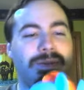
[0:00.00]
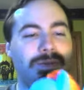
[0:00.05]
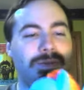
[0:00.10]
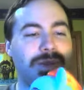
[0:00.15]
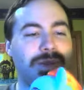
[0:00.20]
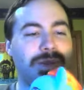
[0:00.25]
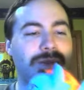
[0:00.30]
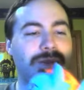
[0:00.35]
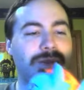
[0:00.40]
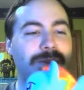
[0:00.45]

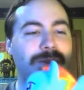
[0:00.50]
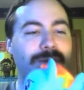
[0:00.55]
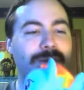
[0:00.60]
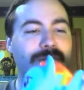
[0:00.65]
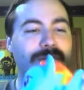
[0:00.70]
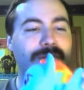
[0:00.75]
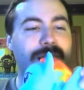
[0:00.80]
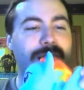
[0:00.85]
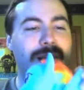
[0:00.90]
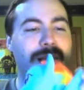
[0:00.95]
one
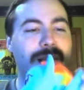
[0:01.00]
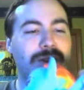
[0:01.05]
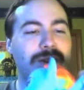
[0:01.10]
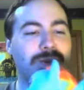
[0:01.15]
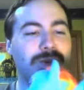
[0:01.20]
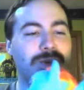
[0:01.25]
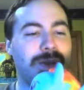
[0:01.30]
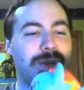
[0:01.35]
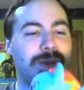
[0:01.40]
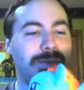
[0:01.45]
rainbow
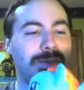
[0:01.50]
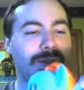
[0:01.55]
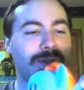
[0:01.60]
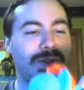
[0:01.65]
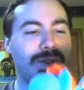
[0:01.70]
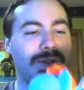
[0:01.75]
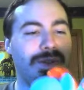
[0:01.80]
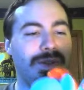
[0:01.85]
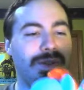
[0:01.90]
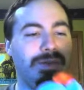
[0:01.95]
dash with a
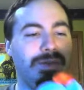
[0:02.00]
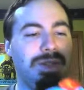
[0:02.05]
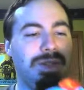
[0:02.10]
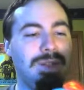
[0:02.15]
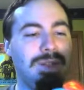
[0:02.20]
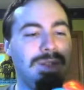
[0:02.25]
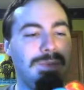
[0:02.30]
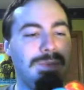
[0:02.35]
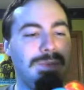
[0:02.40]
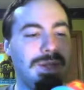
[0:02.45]
bunch of
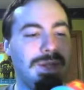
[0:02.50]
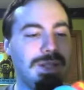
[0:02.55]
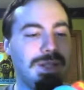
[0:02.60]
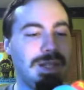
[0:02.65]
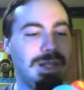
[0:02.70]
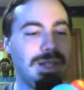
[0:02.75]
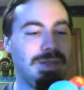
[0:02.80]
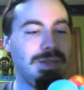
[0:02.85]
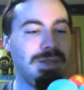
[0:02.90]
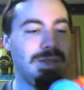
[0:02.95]
stupid
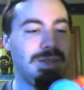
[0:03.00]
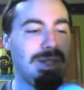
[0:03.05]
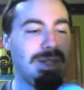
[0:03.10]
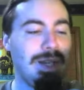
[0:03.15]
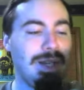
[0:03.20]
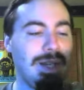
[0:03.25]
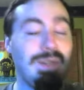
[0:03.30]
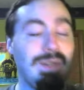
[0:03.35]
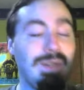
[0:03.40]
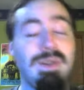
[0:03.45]
accessories
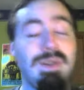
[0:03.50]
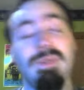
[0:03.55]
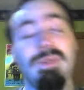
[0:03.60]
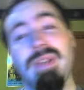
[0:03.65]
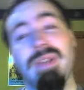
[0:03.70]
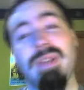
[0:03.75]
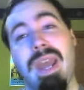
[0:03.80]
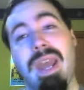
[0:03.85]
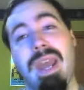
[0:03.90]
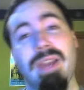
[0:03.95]
that you
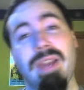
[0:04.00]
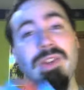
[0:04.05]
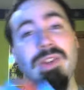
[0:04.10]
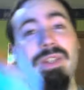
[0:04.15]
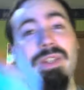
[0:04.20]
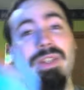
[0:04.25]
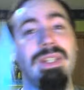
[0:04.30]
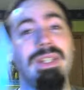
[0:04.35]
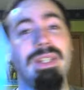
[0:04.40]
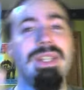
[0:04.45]
don't
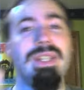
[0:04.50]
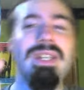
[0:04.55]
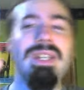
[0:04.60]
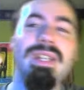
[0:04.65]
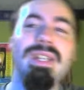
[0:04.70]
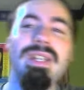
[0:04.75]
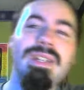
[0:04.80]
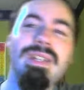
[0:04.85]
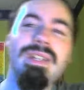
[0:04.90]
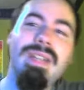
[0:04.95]
actually
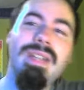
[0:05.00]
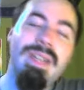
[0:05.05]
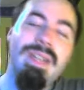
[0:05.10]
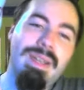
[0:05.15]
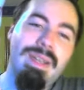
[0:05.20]
need.